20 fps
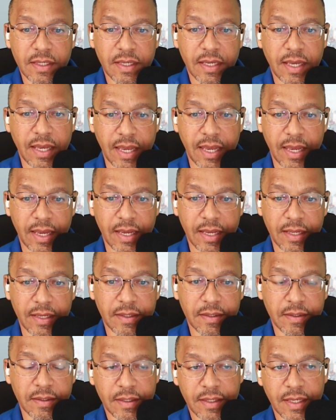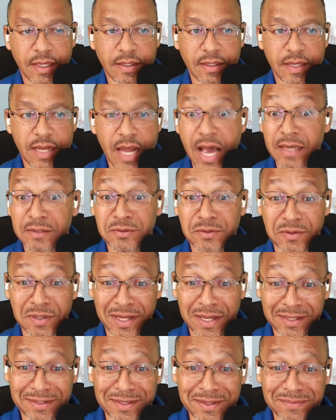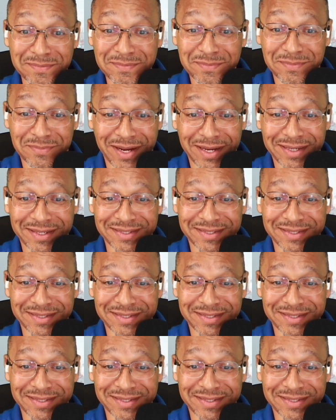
and indoctrinate them, right?